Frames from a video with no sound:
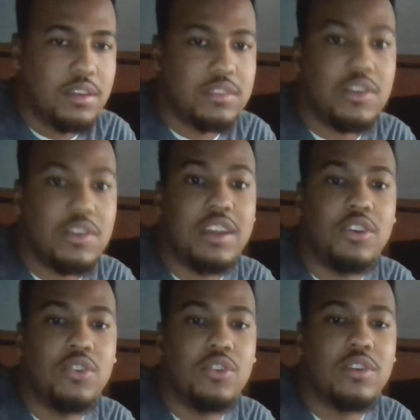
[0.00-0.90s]
So
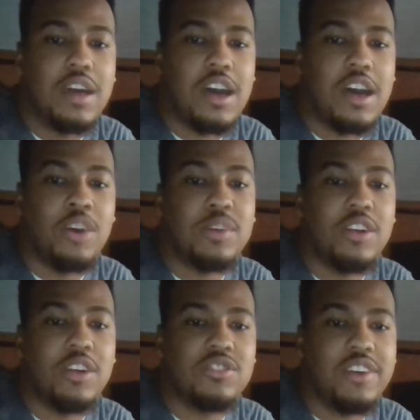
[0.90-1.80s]
anywho, I hope
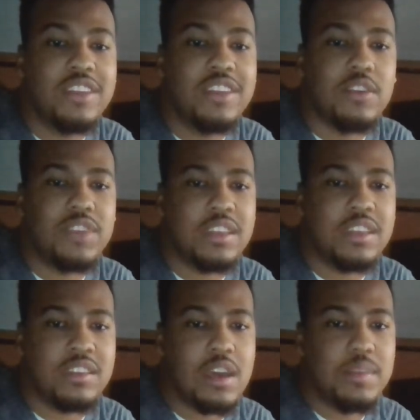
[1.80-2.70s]
y'all enjoy it. Don't forget
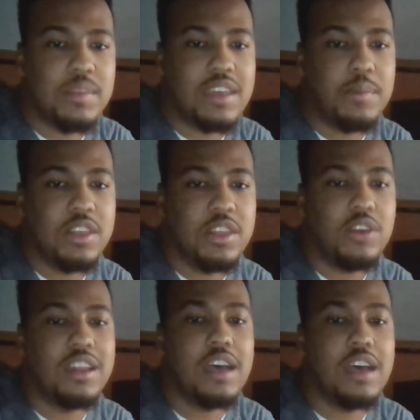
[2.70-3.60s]
to comment down below
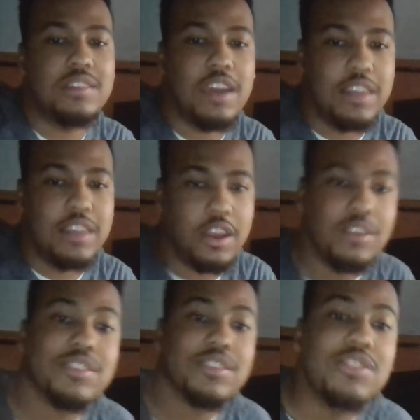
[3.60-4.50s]
and I'll see y'all later
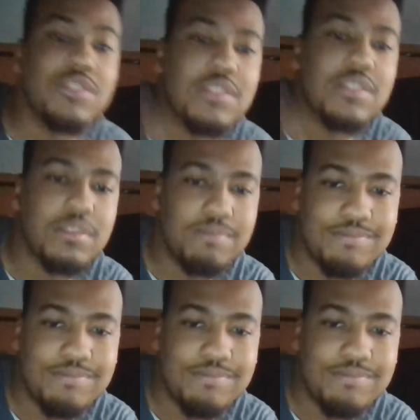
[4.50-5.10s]
disease